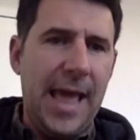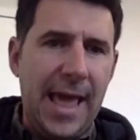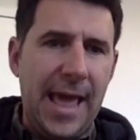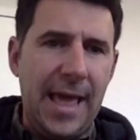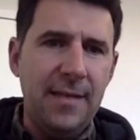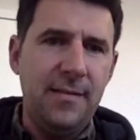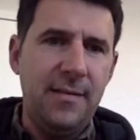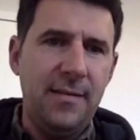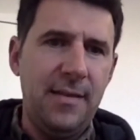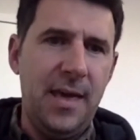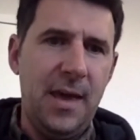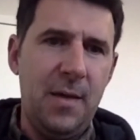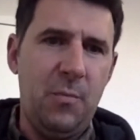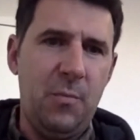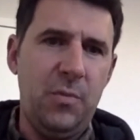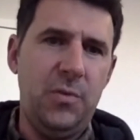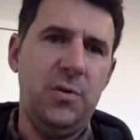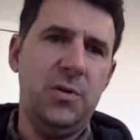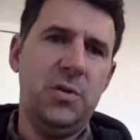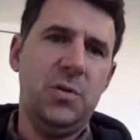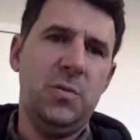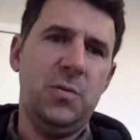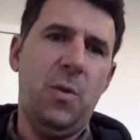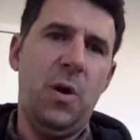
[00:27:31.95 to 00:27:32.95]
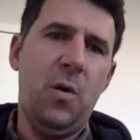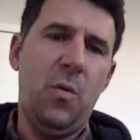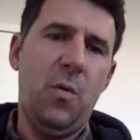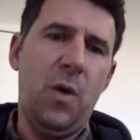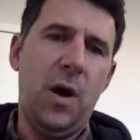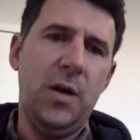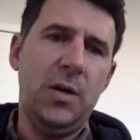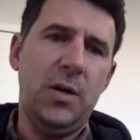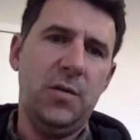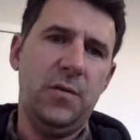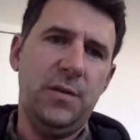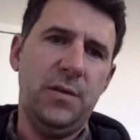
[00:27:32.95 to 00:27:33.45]
hand to them with your
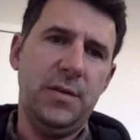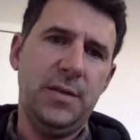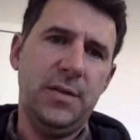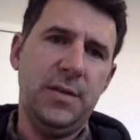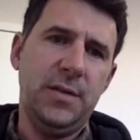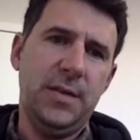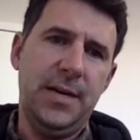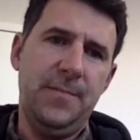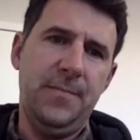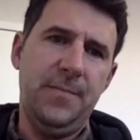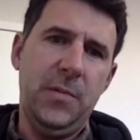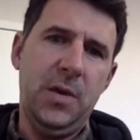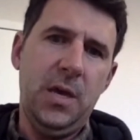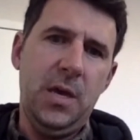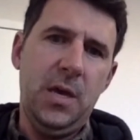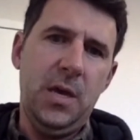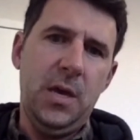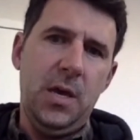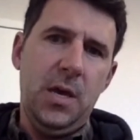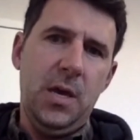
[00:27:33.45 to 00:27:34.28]
smartwatch over time.